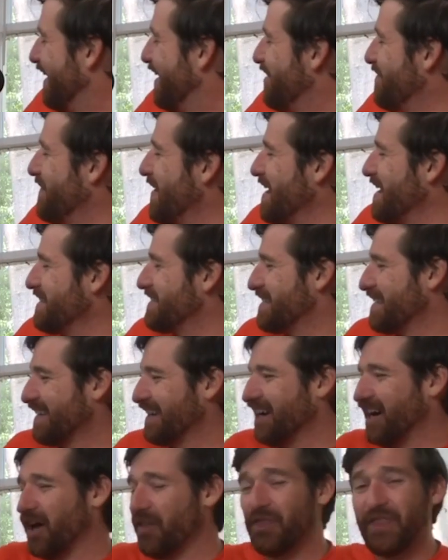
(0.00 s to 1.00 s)
Amazing.
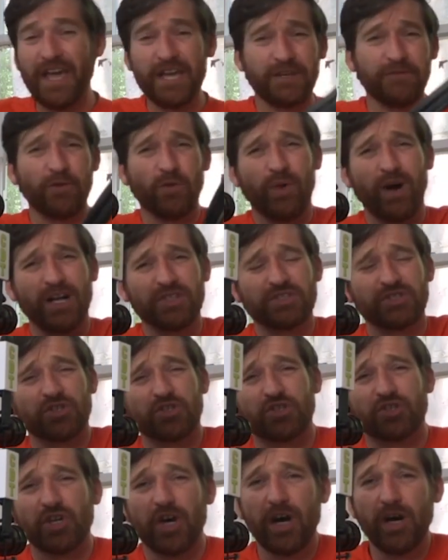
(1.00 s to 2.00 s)
Thank you for watching the
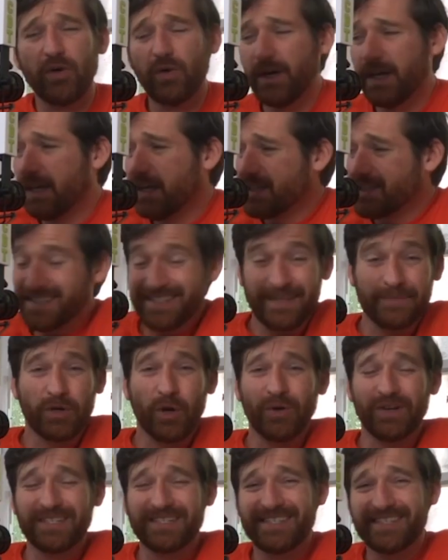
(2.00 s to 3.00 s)
show. Since I'm
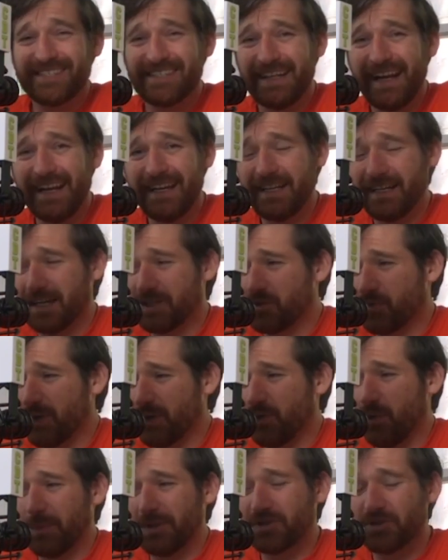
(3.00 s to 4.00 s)
going to Cincinnati next
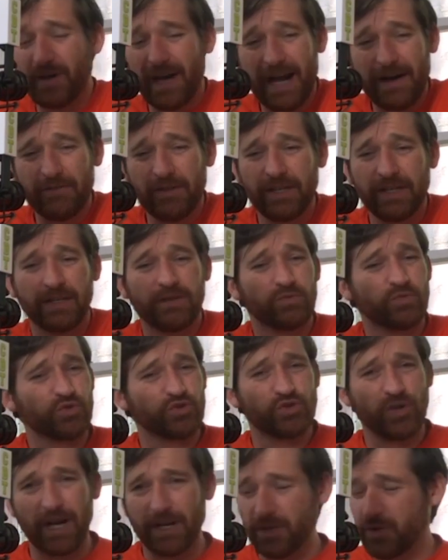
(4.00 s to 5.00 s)
week, we'll be traveling.
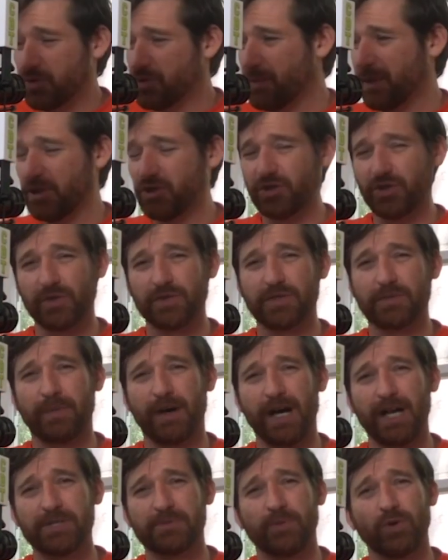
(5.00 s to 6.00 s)
Try to do as many shows as
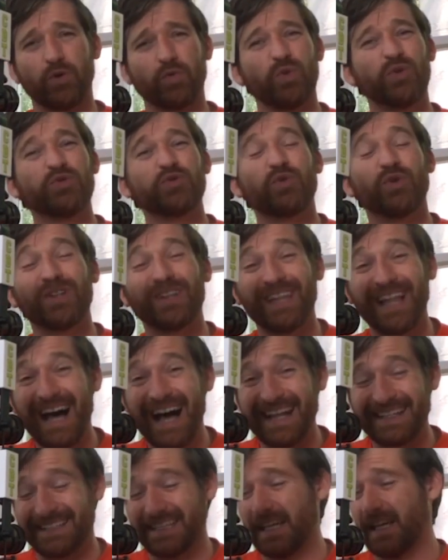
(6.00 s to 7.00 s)
possible. We'll do a
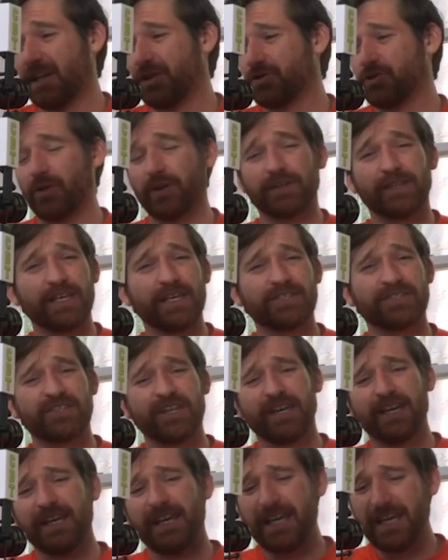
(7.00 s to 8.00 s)
lot during this.
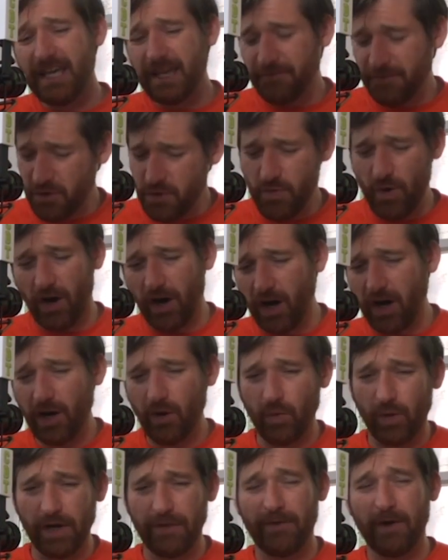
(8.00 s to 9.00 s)
If you are
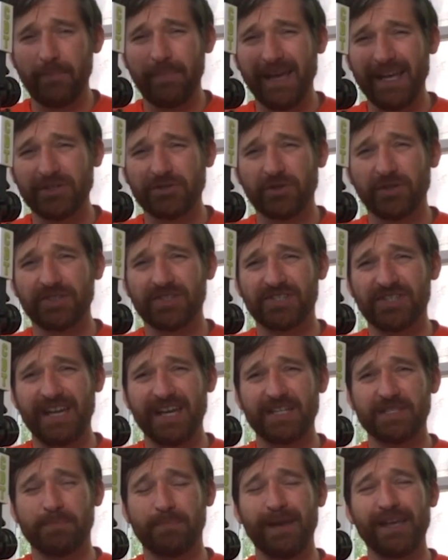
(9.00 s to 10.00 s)
one of our Patreon
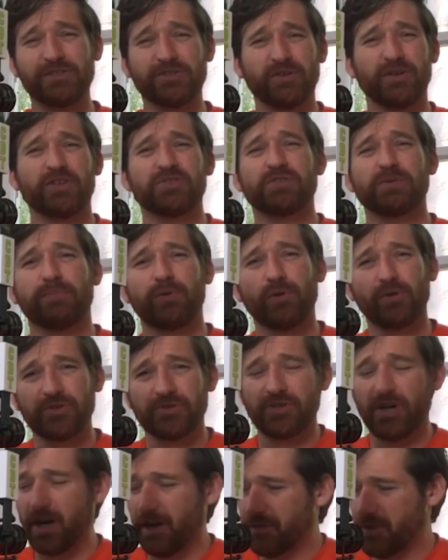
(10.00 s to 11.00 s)
Saints, Patreon
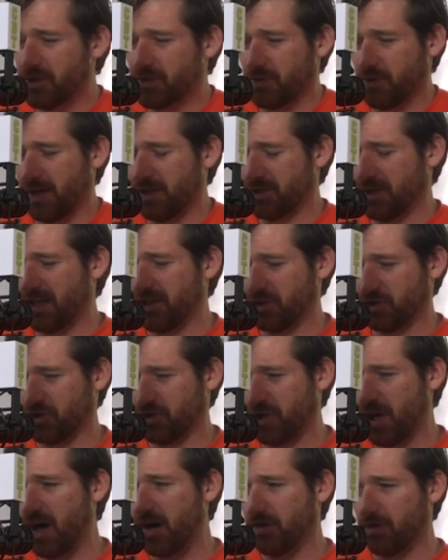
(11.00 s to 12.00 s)
supporters of this great tennis
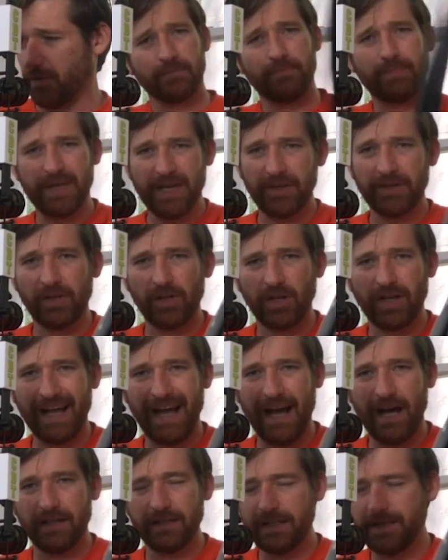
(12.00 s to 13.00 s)
show, be on the
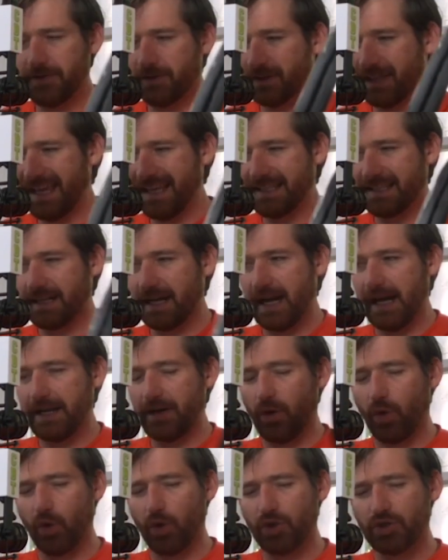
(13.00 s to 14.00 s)
lookout either late tonight
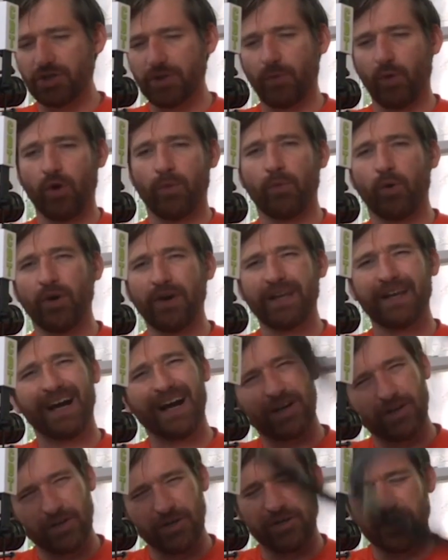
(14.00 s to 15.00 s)
or tomorrow morning.
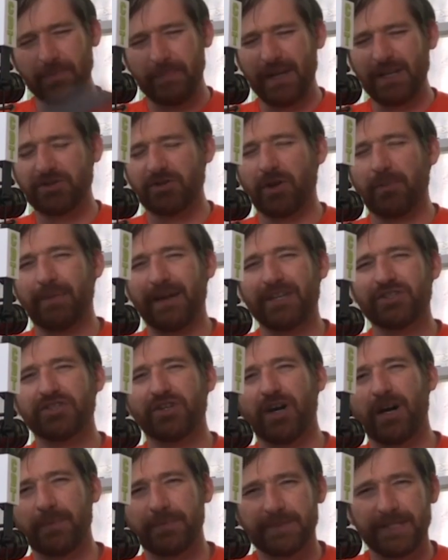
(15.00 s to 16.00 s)
I'll go to the Patreon page and
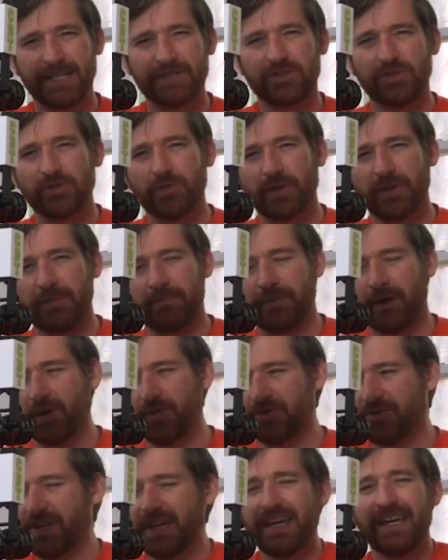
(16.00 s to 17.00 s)
update you with a
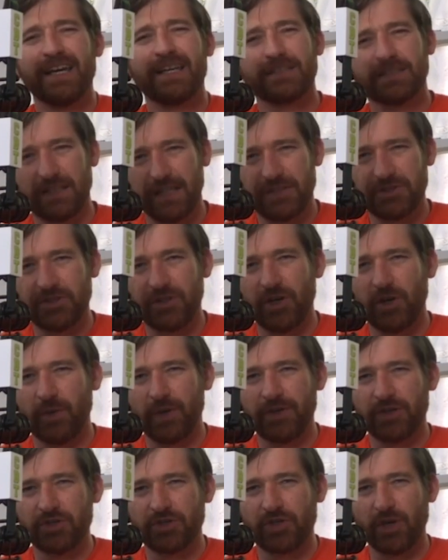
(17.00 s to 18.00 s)
post to let you know
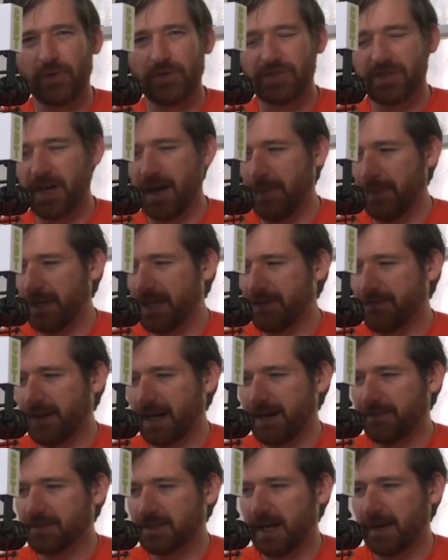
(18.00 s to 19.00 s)
when the show is coming. If I
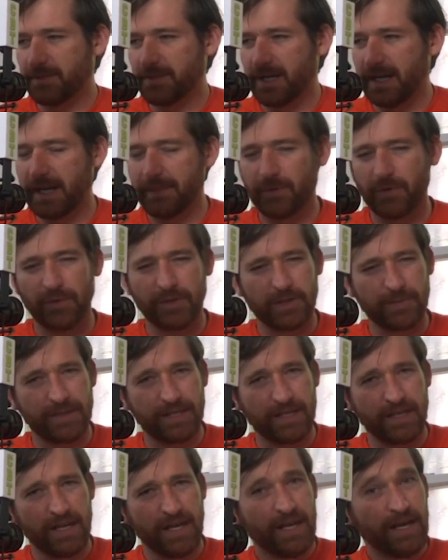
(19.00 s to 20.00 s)
have time tonight, I'm going to
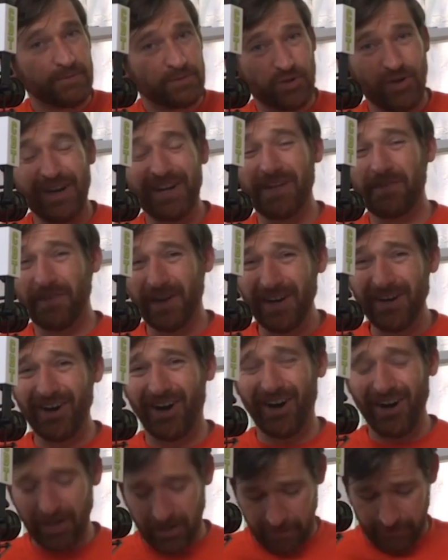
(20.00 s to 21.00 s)
be training very
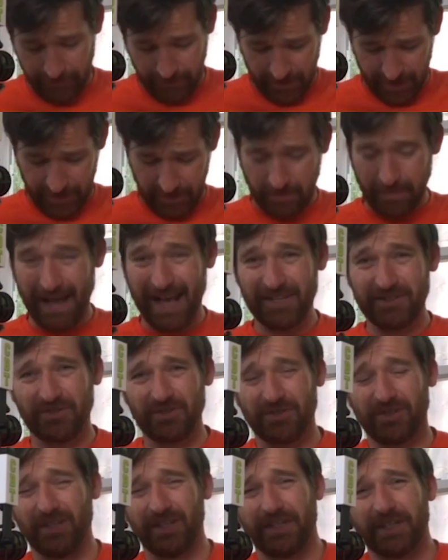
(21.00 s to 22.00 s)
hard for this
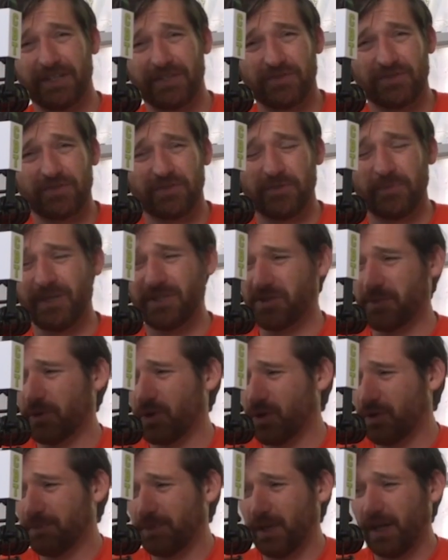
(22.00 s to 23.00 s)
Masters Clinic because there's going to be some
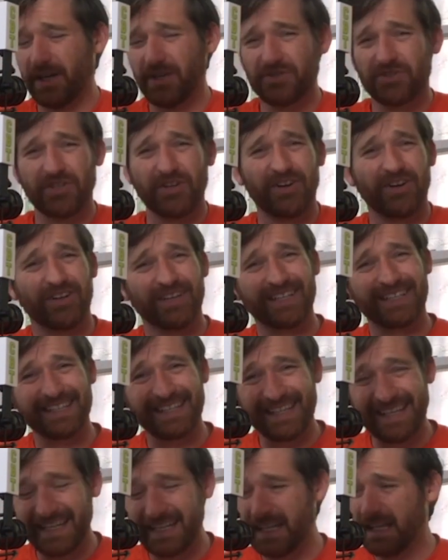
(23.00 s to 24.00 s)
good players there and I'll get to
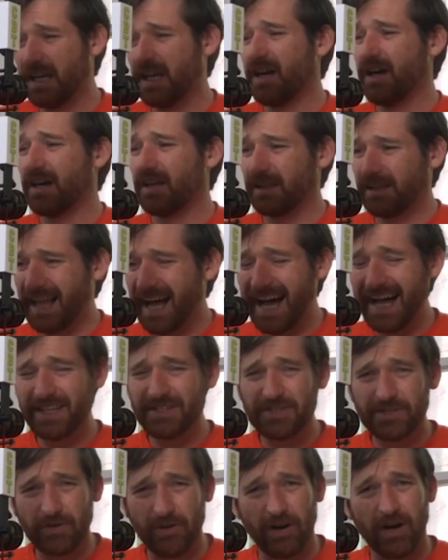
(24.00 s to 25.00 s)
hit a lot.
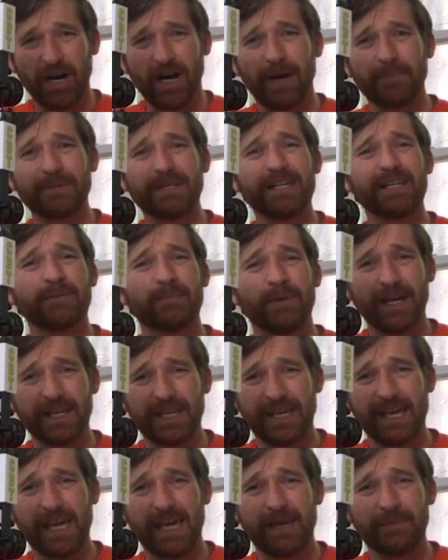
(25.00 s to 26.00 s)
So I'm getting
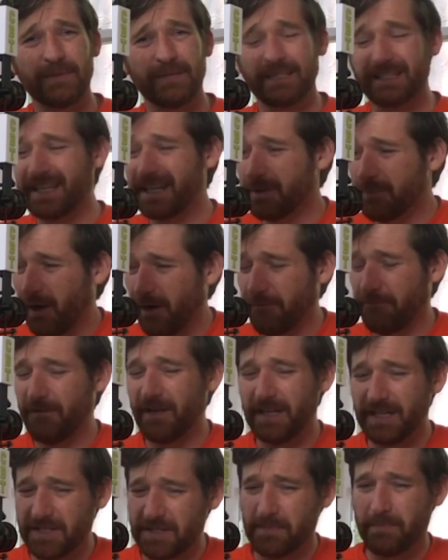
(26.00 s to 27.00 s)
game and getting my
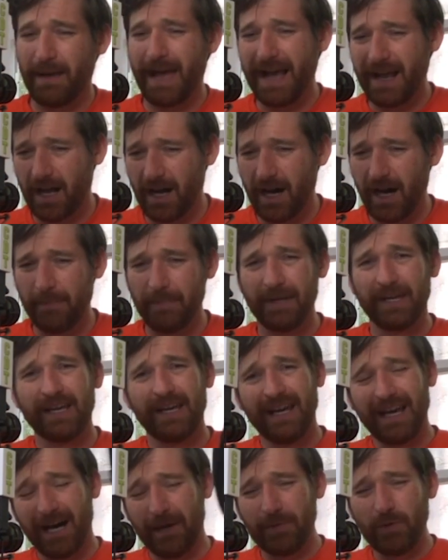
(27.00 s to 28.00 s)
fitness back up.
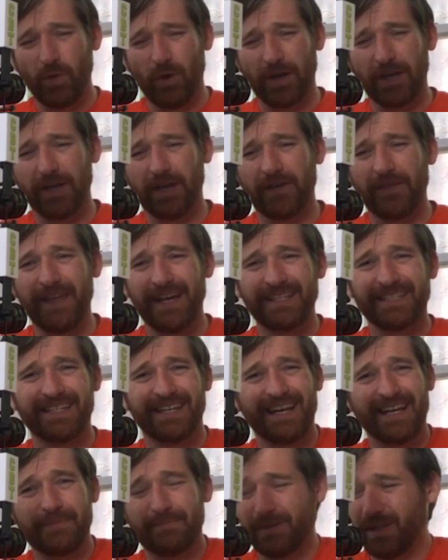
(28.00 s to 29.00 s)
I'll be working on that
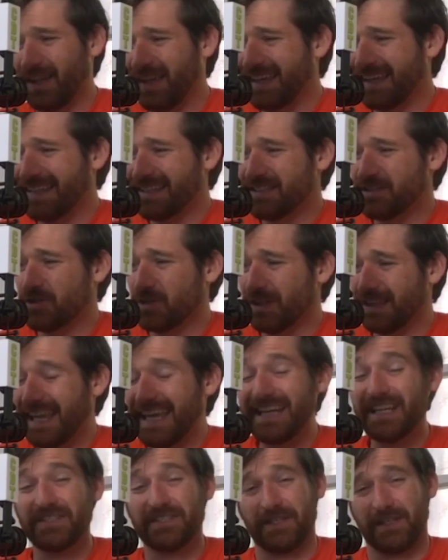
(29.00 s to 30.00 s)
tonight, playing
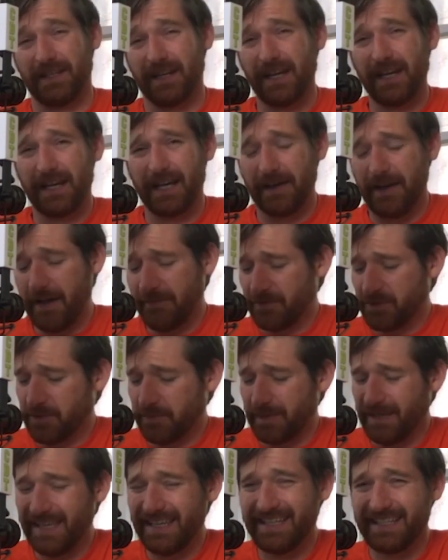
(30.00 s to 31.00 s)
late into the night. I have some
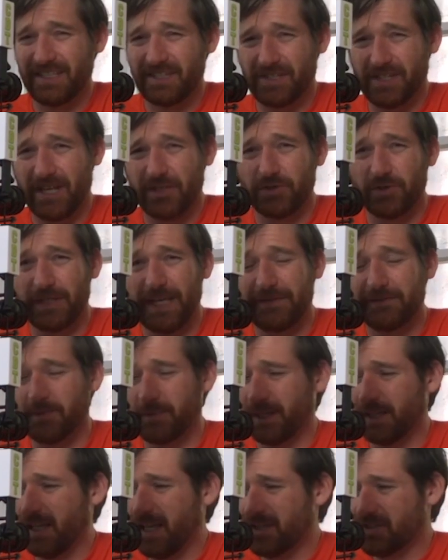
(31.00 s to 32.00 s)
hitting scheduled after
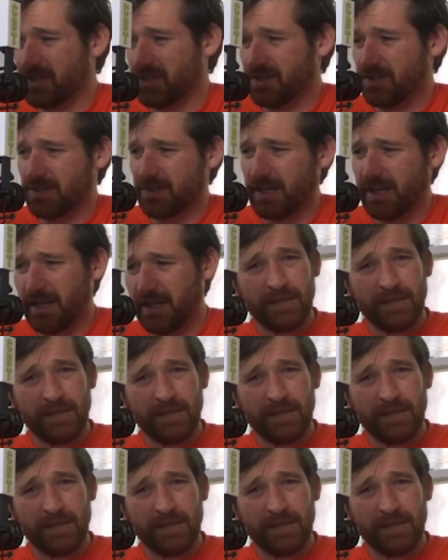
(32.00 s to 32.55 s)
my lessons.